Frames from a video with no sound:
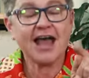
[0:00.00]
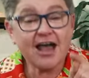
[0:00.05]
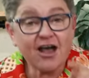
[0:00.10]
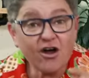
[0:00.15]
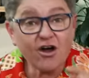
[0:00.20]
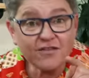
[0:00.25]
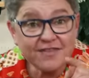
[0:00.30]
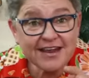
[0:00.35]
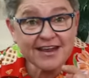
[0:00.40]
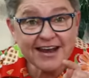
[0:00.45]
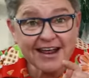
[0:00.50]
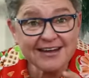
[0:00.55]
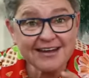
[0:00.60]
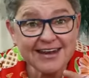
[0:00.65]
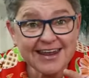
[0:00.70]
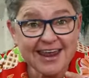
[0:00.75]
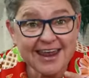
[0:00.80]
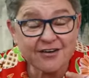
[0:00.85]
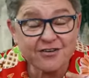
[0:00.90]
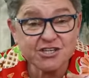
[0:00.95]
On that
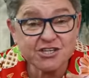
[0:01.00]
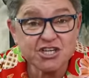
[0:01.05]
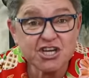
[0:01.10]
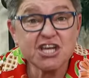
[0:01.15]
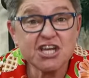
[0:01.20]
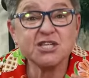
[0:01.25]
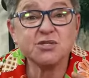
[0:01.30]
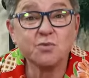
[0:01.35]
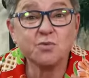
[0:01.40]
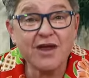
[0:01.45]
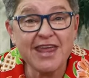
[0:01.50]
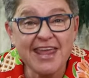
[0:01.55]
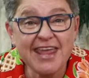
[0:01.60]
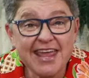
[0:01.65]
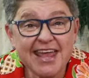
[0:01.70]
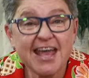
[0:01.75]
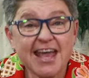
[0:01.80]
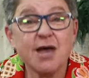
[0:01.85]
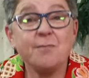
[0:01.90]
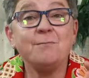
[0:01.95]
undercarriage is where
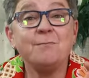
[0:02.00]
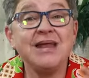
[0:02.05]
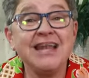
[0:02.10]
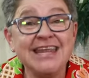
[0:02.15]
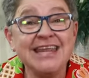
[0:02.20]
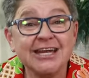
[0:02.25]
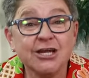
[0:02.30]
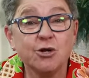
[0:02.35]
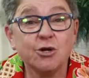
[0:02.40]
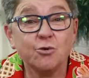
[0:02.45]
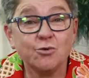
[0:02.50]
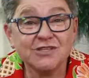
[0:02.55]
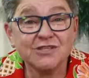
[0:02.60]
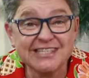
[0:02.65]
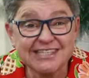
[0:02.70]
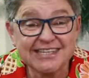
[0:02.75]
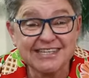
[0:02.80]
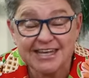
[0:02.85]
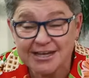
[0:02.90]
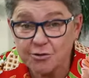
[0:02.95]
a million lawn
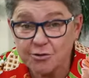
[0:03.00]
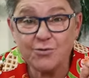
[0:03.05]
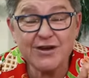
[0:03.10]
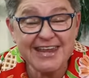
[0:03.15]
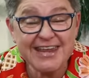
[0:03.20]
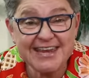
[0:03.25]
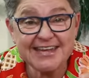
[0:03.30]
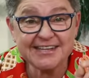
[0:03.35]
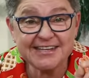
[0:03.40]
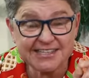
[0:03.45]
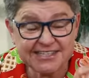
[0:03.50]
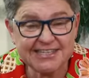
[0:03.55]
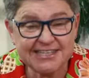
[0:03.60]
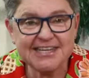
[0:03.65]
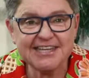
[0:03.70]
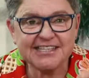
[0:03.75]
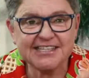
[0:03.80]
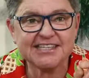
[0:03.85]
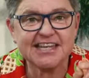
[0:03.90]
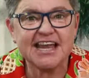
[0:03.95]
weed
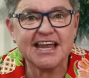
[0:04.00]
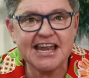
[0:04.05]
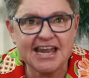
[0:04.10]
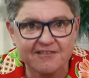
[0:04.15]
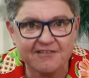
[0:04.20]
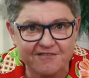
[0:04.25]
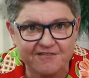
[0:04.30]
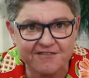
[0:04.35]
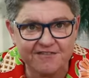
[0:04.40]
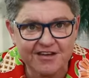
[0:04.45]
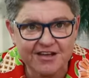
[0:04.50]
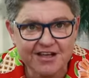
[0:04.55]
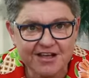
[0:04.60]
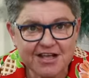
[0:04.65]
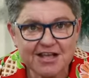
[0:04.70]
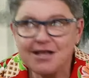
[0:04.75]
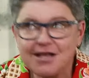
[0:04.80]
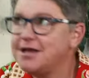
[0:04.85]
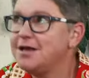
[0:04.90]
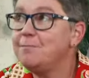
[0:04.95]
seeds live.
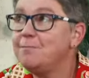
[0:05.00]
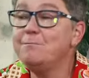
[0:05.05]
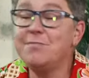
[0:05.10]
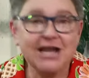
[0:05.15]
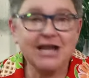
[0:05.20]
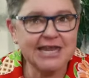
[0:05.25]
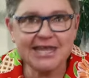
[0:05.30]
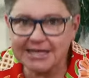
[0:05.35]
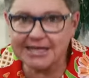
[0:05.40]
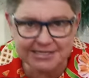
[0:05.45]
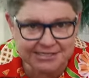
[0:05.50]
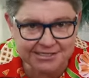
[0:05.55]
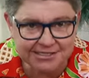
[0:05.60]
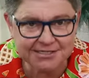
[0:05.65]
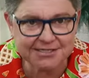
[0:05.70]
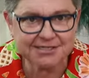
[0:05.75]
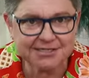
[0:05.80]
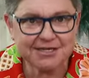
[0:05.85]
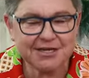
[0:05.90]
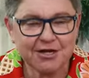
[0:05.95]

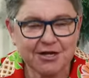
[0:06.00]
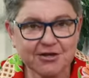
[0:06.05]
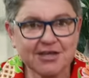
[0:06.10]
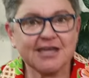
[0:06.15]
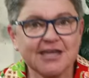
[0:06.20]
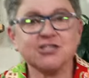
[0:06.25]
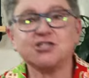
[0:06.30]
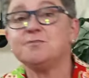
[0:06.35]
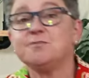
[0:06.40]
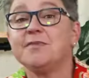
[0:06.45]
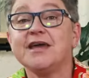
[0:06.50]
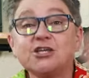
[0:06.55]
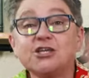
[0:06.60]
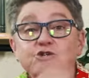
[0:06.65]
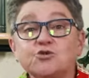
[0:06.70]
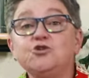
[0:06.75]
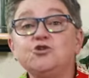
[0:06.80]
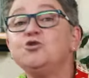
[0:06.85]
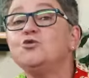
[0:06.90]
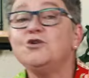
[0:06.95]
Millions! Okay, so make sure
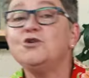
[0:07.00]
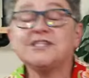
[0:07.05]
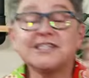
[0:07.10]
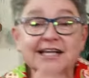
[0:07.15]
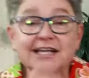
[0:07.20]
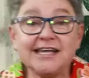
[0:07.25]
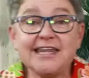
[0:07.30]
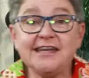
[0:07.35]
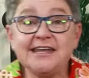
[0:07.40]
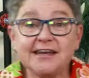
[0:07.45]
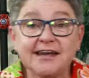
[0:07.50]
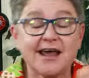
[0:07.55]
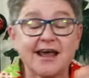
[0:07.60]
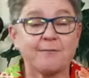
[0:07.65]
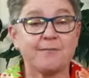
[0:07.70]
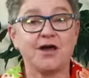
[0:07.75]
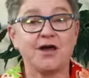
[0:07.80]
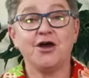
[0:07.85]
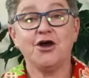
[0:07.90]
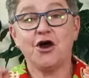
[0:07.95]
you always clean it
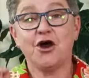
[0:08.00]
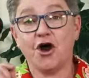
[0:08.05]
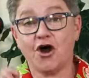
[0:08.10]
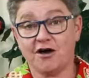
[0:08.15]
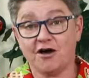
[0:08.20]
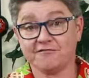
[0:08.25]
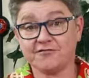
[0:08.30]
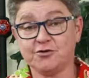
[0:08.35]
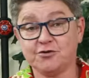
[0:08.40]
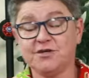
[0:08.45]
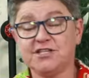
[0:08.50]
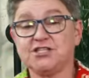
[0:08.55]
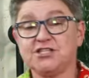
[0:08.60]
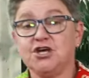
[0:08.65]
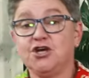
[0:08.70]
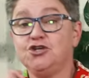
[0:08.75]
up afterwards.